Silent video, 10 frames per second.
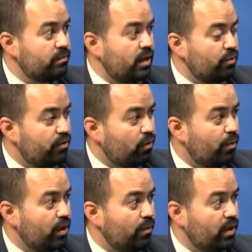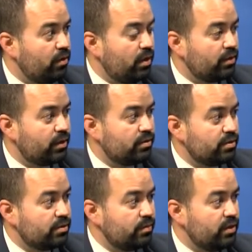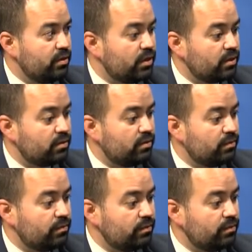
and reforming our mental health care system here in Texas.